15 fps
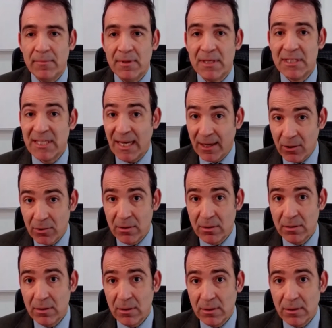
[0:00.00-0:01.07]
The second
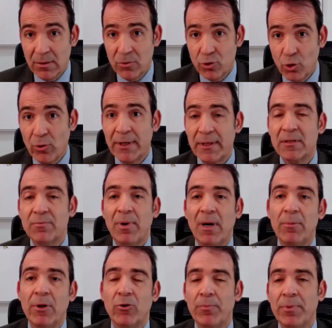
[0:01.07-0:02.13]
joint
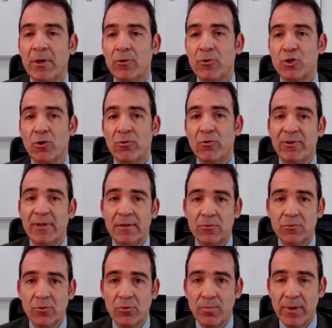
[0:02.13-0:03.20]
public opinion survey
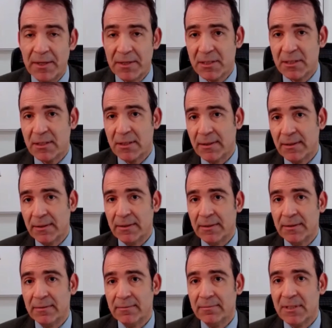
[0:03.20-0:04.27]
took place
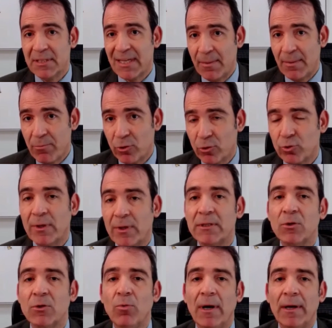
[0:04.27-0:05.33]
in December
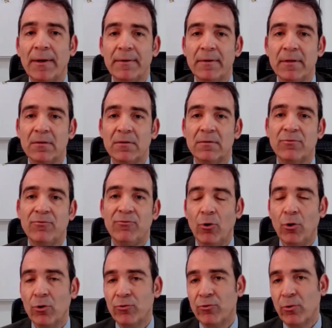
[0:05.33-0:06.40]
21. It
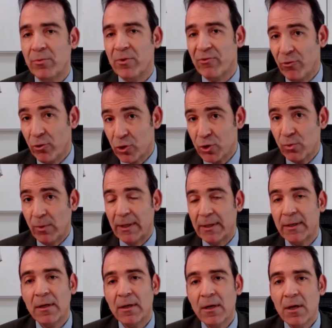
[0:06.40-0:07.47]
followed from the first
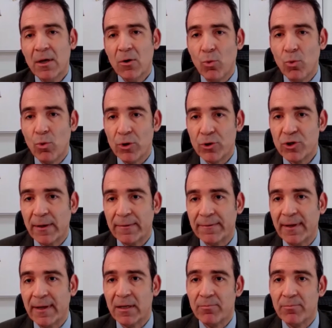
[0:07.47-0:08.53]
one, which had
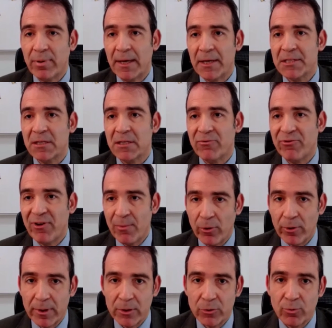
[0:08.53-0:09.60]
taken place in
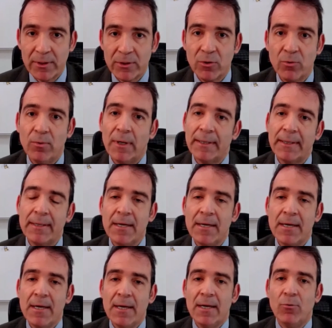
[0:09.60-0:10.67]
February 21,
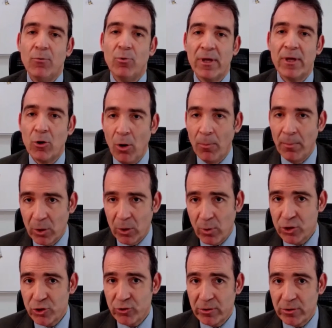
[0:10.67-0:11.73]
with a common
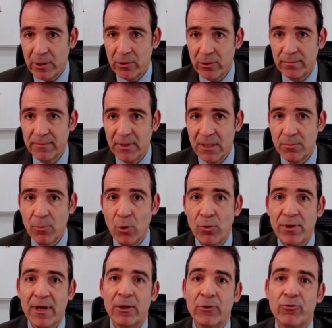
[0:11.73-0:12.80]
questionnaire in
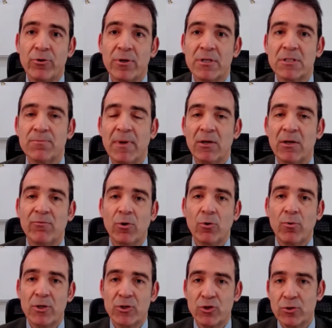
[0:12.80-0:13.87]
both countries, many of the
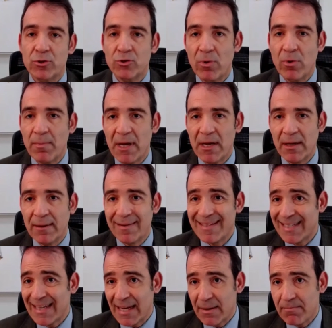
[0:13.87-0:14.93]
questions remaining the
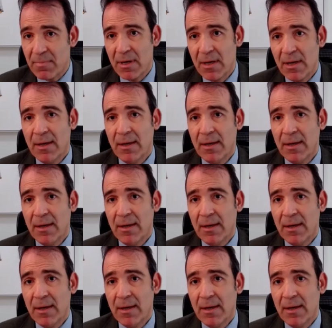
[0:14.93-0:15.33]
same